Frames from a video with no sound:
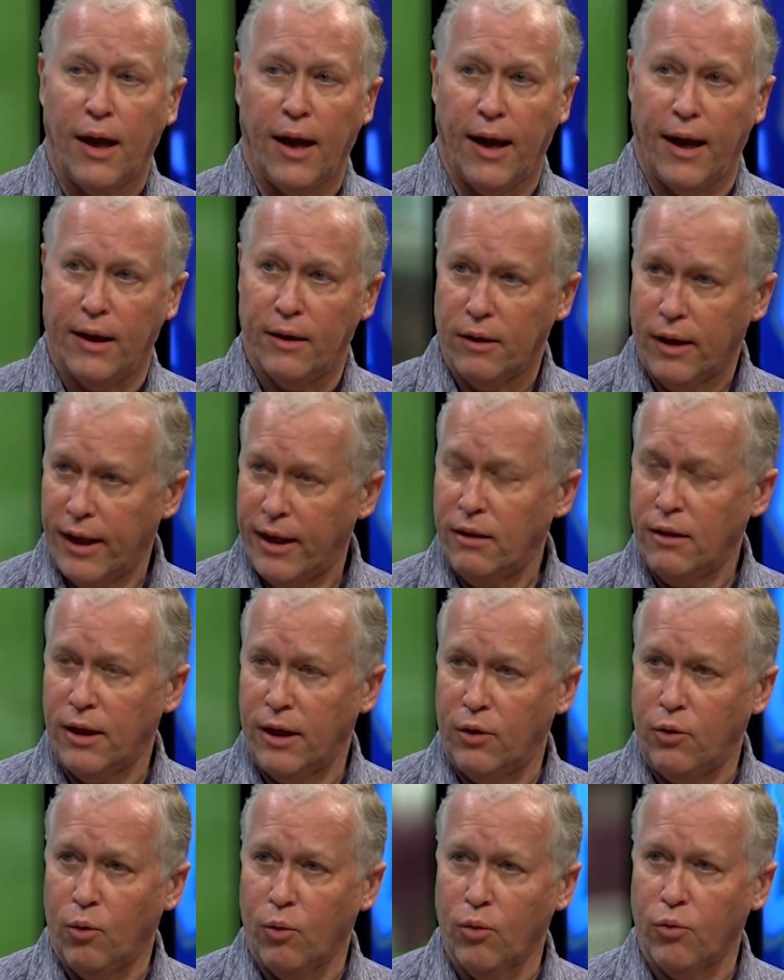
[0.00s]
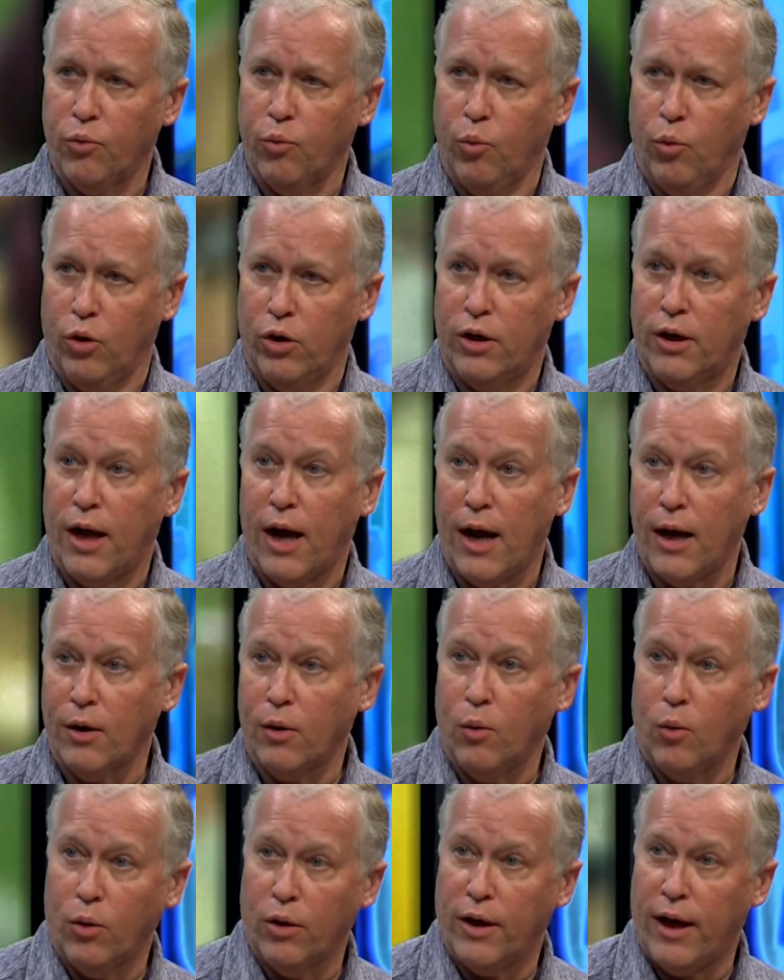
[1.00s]
and lately Northwood.
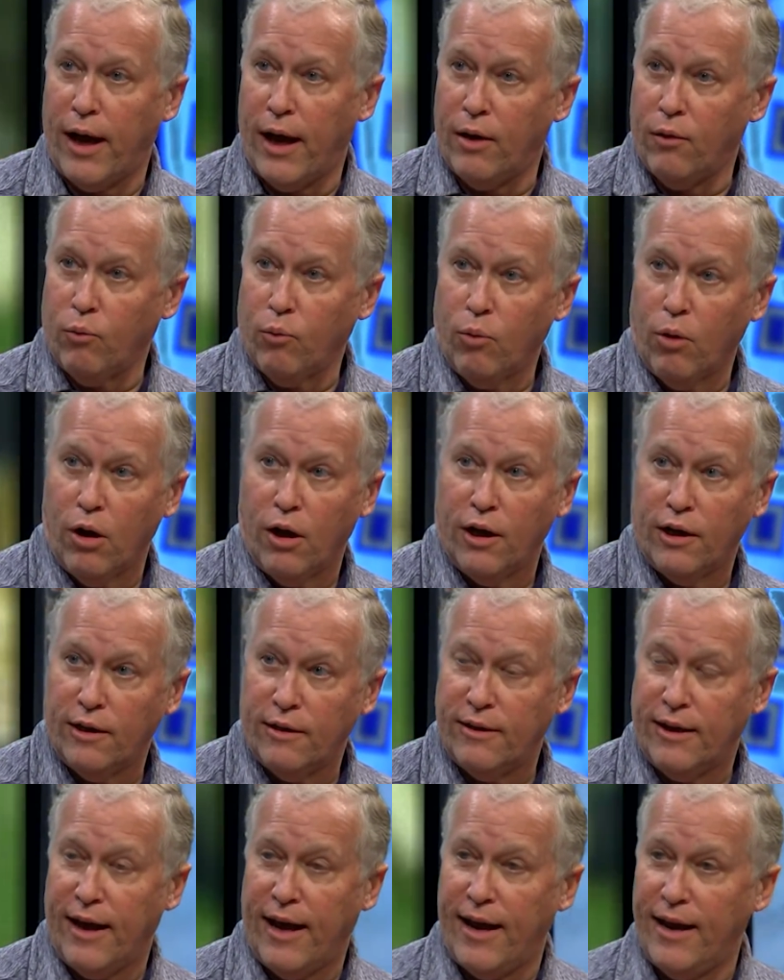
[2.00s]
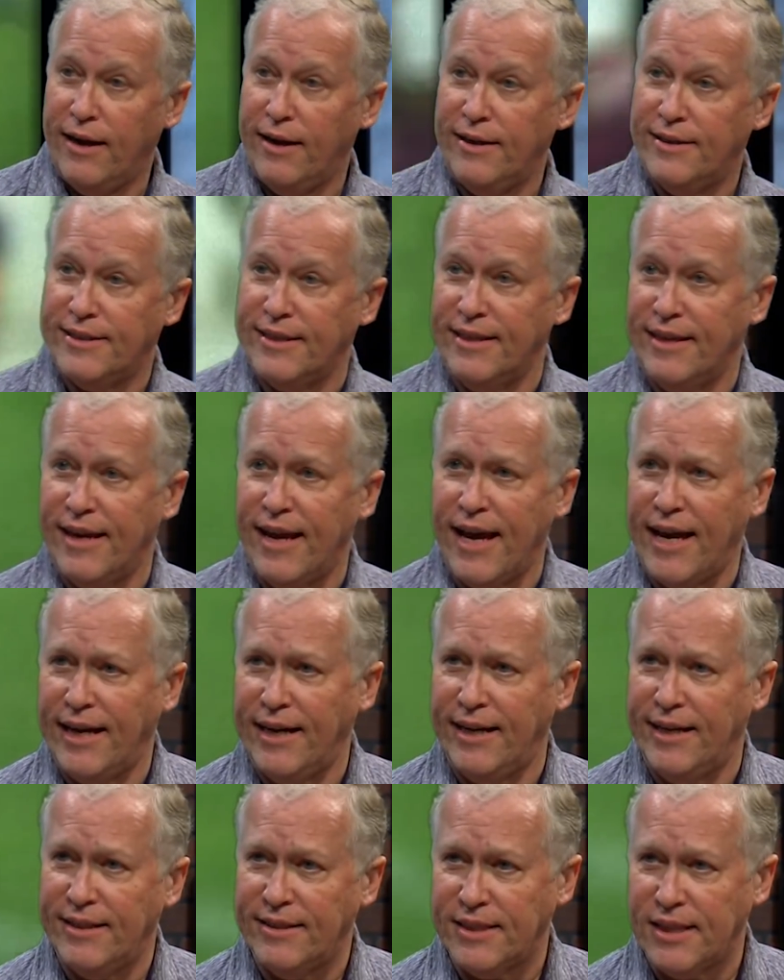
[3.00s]
Concord had a run in the 80s and
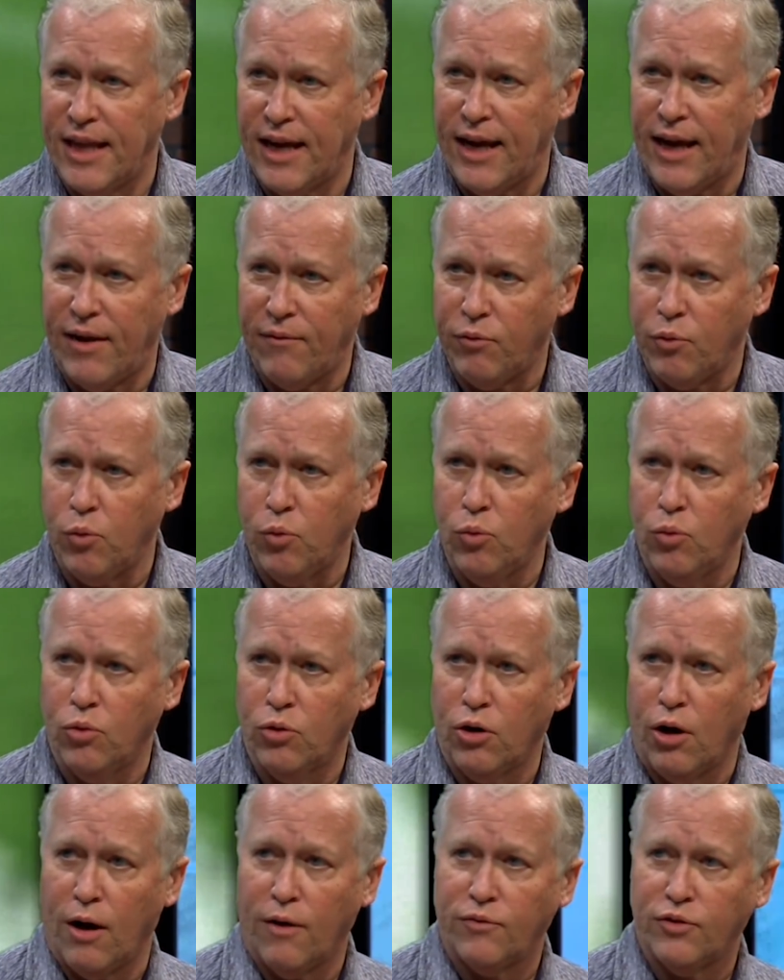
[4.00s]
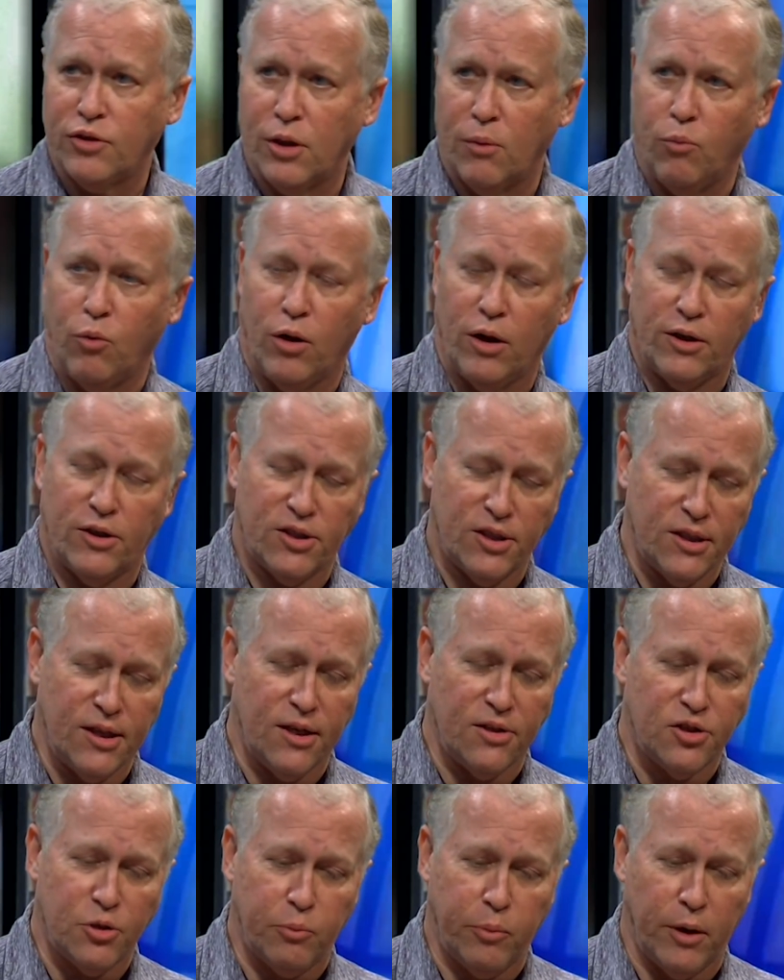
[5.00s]
90s. They have cooled off somewhat
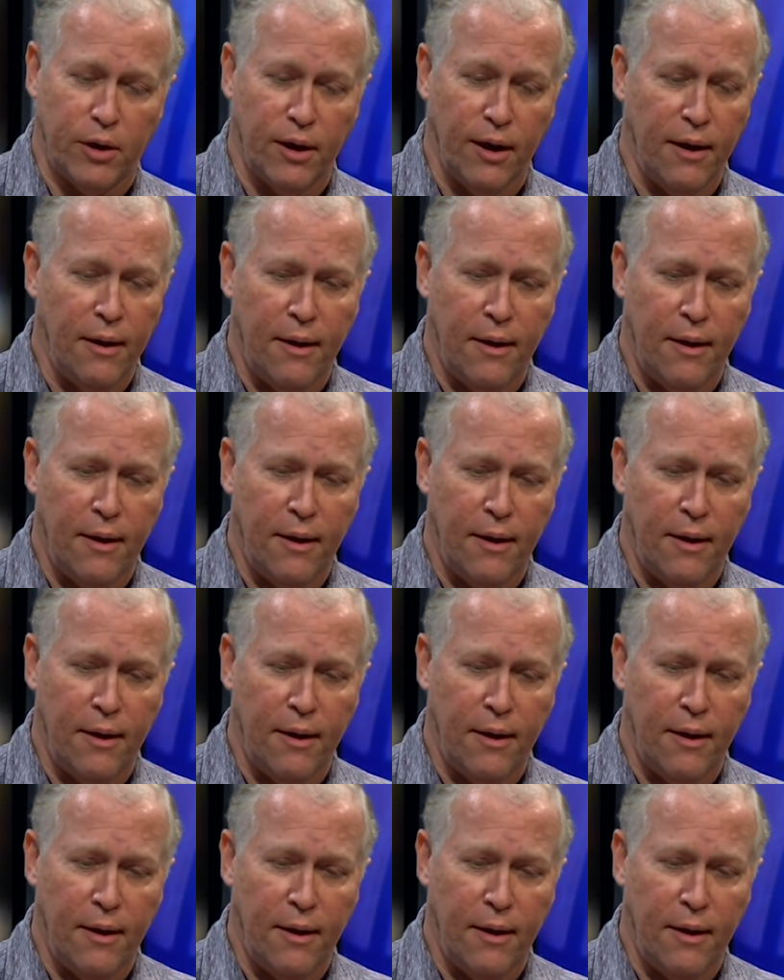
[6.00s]
since, but